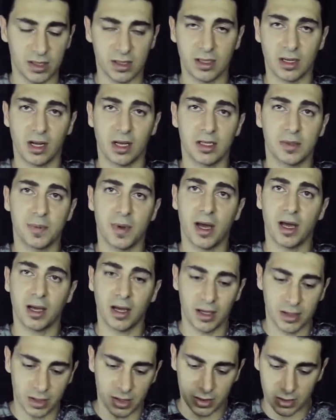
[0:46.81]
is a nice bag.
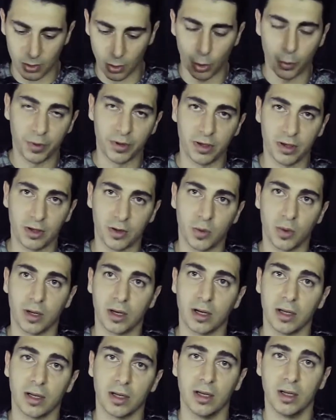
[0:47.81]
I just opened it
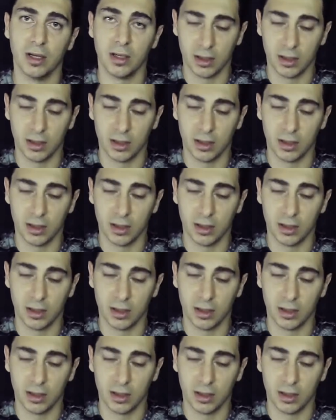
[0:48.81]
quickly.